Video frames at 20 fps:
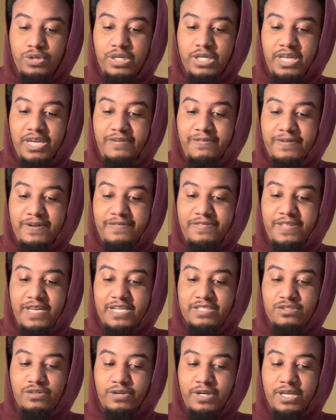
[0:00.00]
And even if
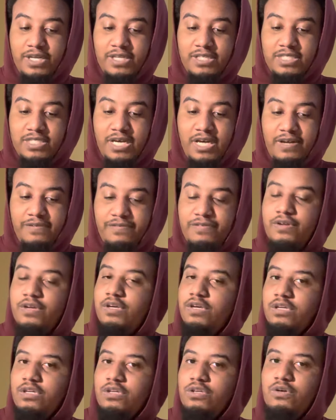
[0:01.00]
things are getting tough,
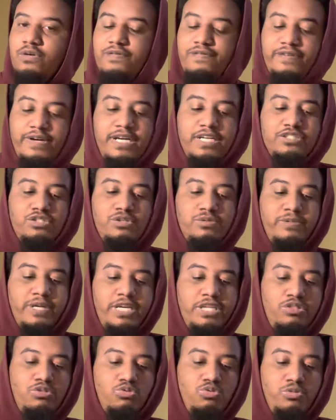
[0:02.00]
you'll find your
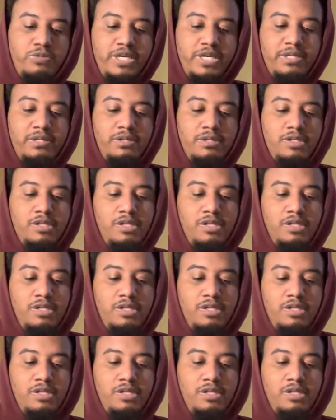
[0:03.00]
way through it.